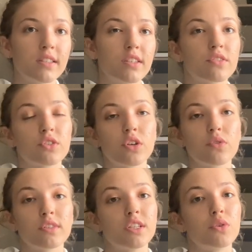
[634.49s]
This
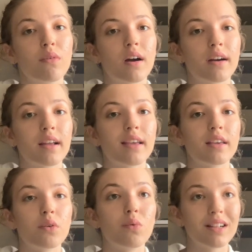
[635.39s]
shows that you are
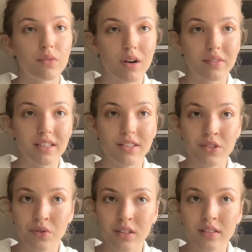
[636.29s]
a well-rounded
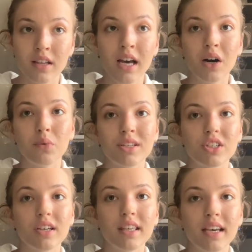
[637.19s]
student, which
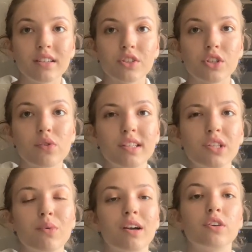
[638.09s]
again shows that
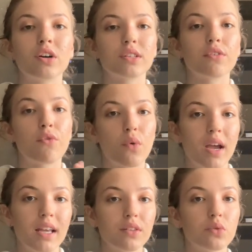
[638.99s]
you are not
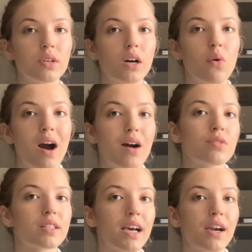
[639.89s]
afraid to go
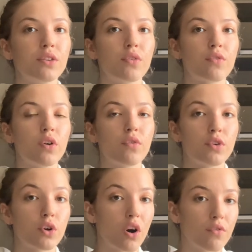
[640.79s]
outside of
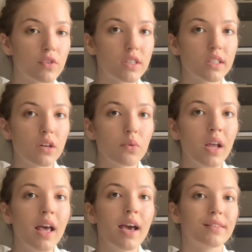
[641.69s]
your comfort zone
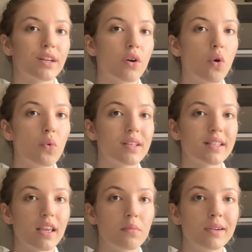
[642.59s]
and are always
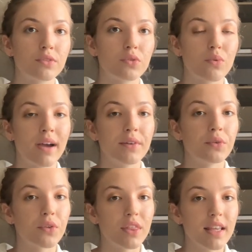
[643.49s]
able to try
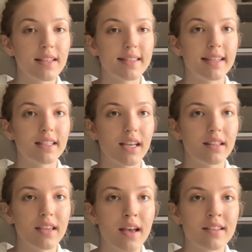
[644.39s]
new things and
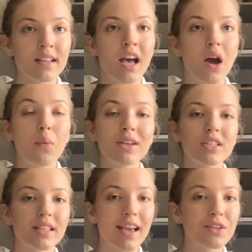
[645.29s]
ideas, which
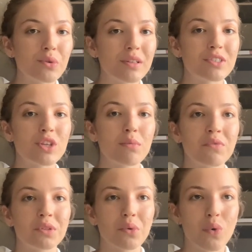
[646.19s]
is actually some
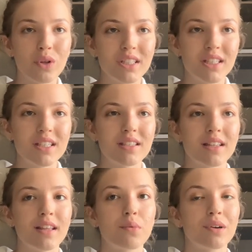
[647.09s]
of the qualities
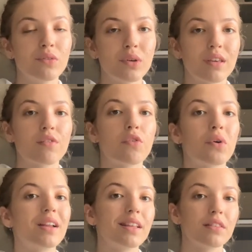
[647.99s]
that they were looking
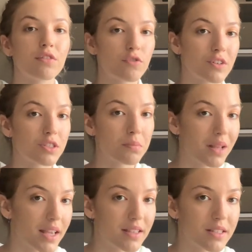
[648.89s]
for in the first
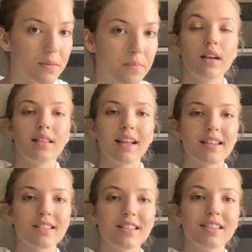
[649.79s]
place.
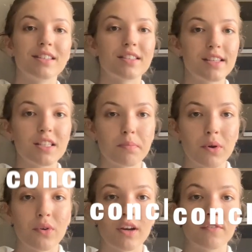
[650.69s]
Lastly, the sixth
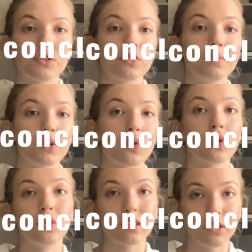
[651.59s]
paragraph should be your
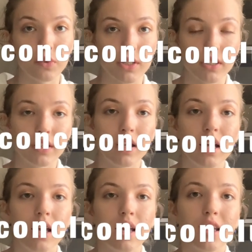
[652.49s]
conclusion.
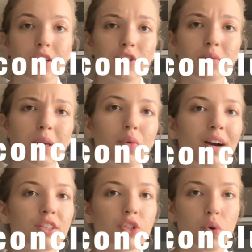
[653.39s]
It should be
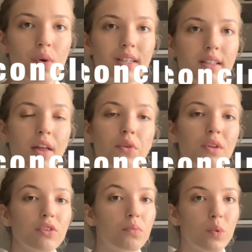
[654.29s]
quite short, and you
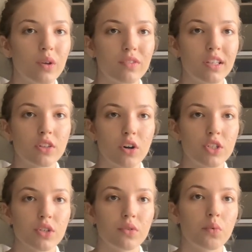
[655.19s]
need to briefly
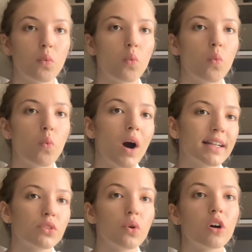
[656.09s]
touch on
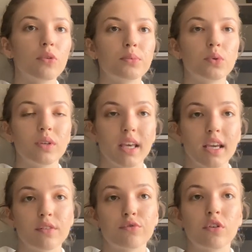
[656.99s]
what you hope to
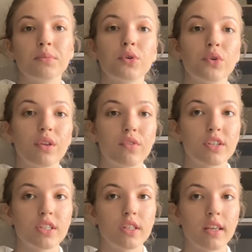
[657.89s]
gain from your
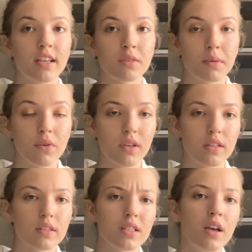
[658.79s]
university
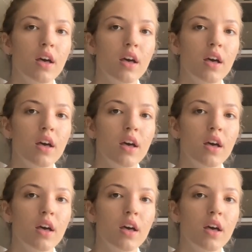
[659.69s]
experience.